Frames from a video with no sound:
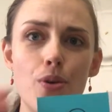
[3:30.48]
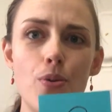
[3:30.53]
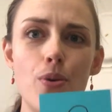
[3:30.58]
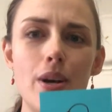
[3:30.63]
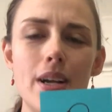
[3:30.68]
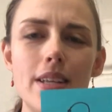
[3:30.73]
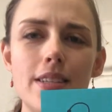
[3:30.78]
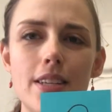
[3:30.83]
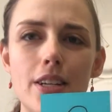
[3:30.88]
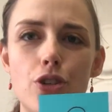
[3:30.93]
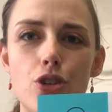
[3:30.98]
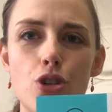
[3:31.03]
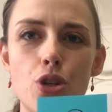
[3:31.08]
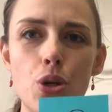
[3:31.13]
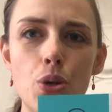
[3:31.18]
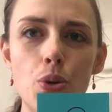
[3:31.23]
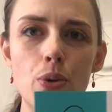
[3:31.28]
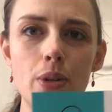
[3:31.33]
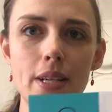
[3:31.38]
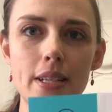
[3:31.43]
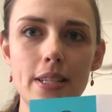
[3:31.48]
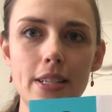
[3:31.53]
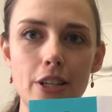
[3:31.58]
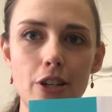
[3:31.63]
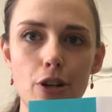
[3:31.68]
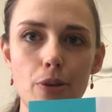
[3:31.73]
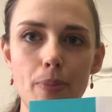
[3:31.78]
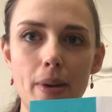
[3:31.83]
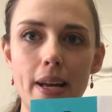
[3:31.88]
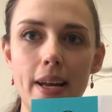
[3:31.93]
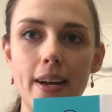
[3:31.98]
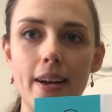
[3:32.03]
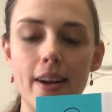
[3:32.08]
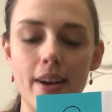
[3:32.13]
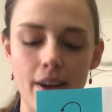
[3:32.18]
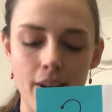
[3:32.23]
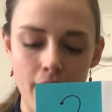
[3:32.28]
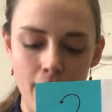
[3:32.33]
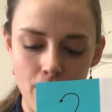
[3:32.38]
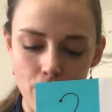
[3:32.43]
What does a two and a zero
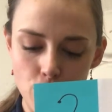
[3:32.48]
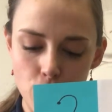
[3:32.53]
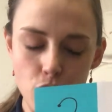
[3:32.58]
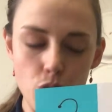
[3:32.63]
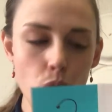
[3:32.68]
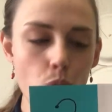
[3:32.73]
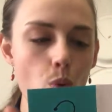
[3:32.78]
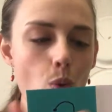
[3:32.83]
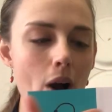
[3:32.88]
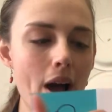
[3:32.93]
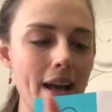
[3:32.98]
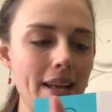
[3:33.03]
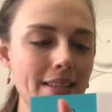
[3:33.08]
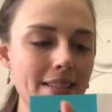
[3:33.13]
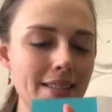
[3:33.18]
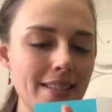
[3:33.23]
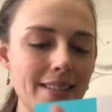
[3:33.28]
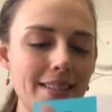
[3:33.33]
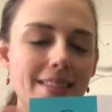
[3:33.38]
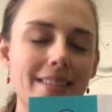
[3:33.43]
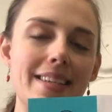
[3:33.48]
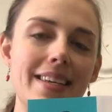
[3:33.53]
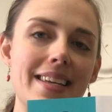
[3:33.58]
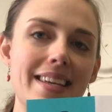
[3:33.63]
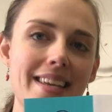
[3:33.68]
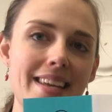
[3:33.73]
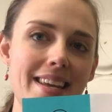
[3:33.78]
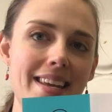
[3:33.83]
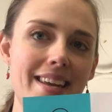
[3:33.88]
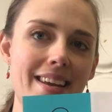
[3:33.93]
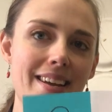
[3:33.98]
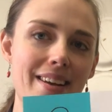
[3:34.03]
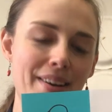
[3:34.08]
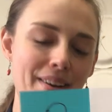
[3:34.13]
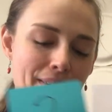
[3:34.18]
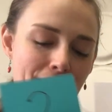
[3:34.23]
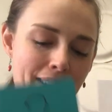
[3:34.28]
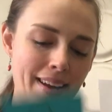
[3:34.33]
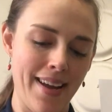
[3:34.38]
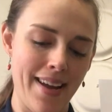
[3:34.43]
make? 20.
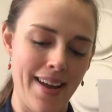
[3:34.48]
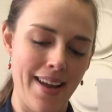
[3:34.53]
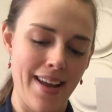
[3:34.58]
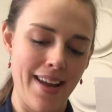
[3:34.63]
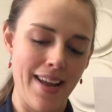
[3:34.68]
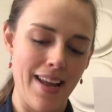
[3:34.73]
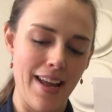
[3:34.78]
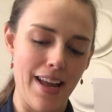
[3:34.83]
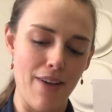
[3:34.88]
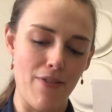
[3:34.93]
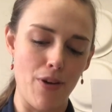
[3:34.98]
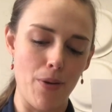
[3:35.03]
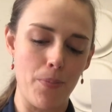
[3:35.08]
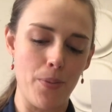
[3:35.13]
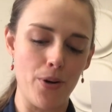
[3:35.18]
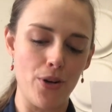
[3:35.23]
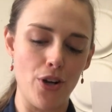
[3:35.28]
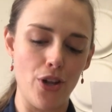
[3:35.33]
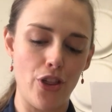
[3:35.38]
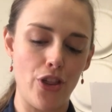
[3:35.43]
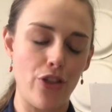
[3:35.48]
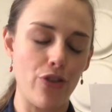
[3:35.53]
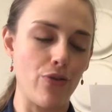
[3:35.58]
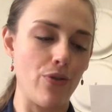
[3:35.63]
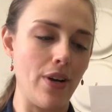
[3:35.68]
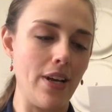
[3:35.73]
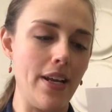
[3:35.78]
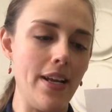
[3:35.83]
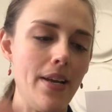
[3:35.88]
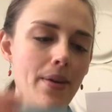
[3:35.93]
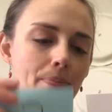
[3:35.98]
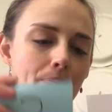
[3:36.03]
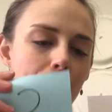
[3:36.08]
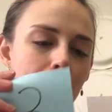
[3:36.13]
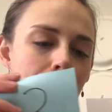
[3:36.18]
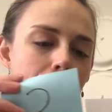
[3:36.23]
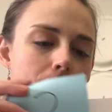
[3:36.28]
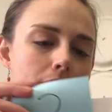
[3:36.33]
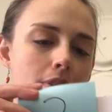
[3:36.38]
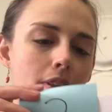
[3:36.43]
If I put a three,
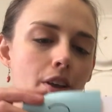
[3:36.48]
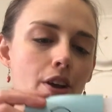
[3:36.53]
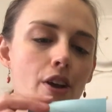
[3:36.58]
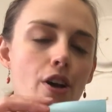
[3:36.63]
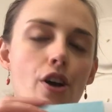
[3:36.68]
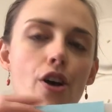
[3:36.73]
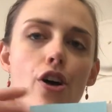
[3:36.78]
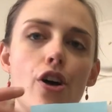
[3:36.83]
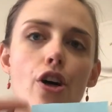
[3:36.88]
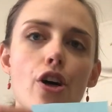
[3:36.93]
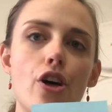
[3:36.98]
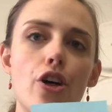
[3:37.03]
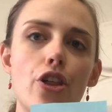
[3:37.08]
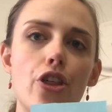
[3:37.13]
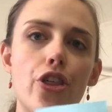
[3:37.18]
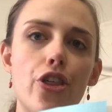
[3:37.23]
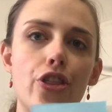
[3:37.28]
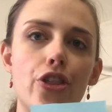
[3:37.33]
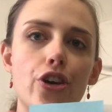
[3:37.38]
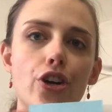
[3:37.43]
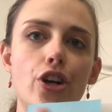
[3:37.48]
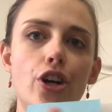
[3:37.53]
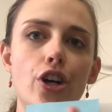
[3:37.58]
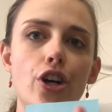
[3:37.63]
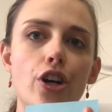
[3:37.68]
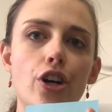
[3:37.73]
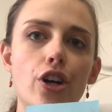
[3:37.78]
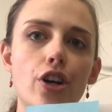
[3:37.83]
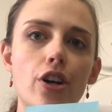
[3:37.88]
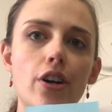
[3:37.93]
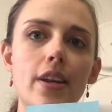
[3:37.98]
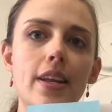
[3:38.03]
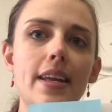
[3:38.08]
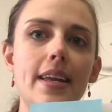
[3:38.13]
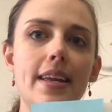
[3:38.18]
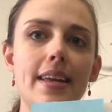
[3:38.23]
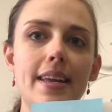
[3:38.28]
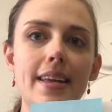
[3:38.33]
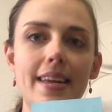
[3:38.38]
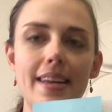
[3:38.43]

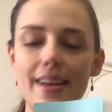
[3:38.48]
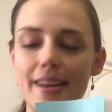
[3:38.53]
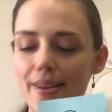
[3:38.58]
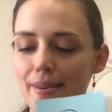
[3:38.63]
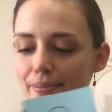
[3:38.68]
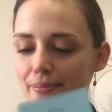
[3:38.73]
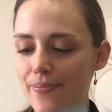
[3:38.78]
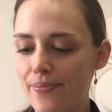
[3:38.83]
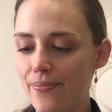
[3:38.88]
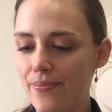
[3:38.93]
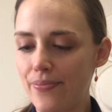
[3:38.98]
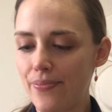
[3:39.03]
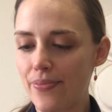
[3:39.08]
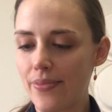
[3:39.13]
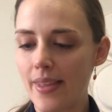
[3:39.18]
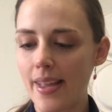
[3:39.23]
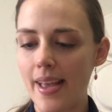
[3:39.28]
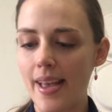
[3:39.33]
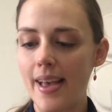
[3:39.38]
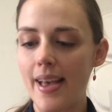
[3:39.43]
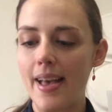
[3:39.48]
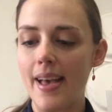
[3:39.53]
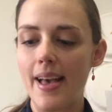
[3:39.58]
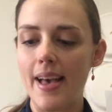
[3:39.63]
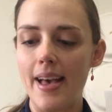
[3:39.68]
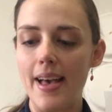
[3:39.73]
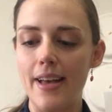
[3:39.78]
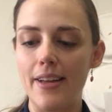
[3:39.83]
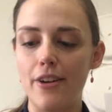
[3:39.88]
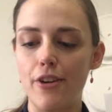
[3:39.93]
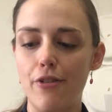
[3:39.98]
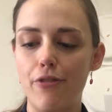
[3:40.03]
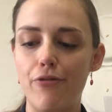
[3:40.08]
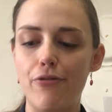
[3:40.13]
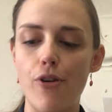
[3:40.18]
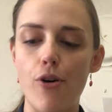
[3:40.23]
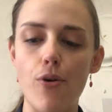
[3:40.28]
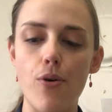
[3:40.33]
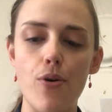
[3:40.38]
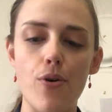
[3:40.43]
30. And a
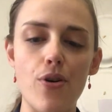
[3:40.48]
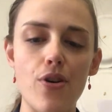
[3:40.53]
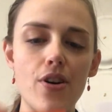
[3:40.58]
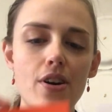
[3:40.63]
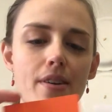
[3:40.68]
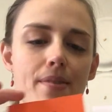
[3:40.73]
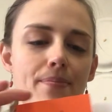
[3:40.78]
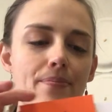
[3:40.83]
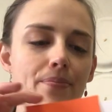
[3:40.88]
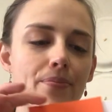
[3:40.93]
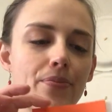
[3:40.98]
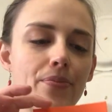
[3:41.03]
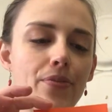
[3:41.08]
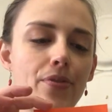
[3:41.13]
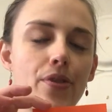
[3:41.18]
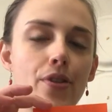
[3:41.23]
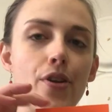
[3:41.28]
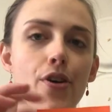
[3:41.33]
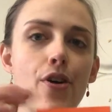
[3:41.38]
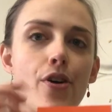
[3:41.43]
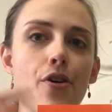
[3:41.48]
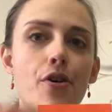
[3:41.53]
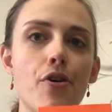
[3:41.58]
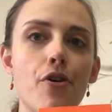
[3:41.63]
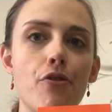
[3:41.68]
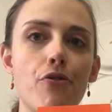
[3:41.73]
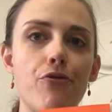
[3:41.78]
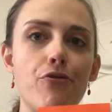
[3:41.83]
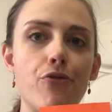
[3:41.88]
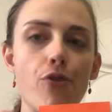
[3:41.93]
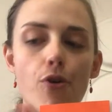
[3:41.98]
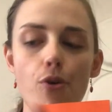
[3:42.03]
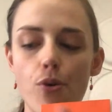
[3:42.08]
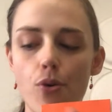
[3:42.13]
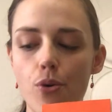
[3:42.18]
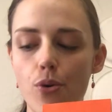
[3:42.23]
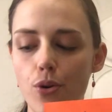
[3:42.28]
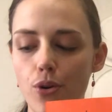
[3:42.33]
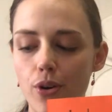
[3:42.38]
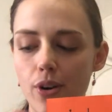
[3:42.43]
four,
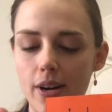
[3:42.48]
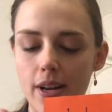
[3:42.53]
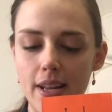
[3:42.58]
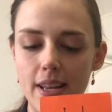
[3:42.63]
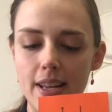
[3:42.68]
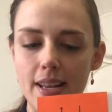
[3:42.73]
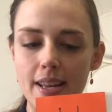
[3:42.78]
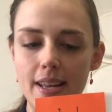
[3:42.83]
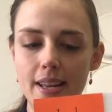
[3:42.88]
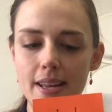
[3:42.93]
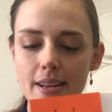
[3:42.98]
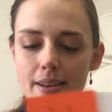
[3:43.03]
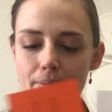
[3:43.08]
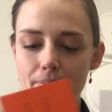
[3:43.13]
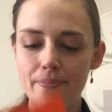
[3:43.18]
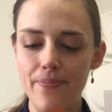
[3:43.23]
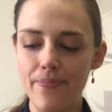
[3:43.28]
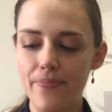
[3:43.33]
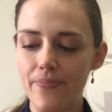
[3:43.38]
40.